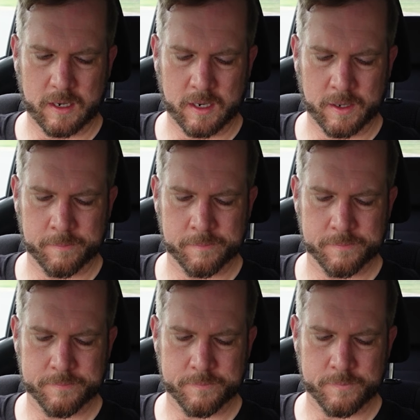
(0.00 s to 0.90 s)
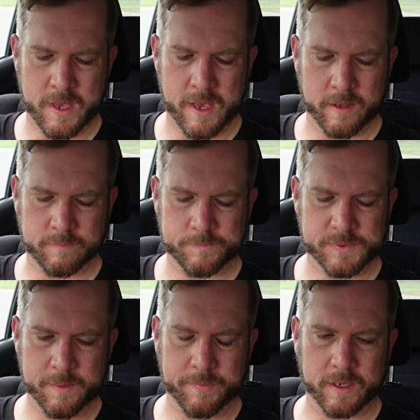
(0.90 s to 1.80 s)
Onions on, yeah, a sesame
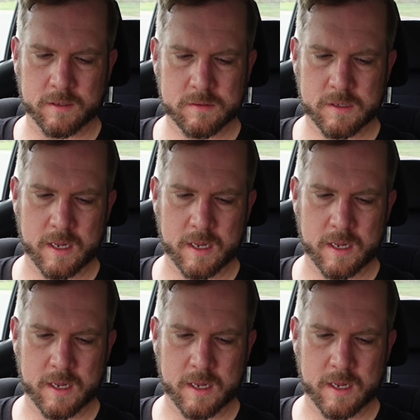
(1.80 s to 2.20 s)
something. Bun.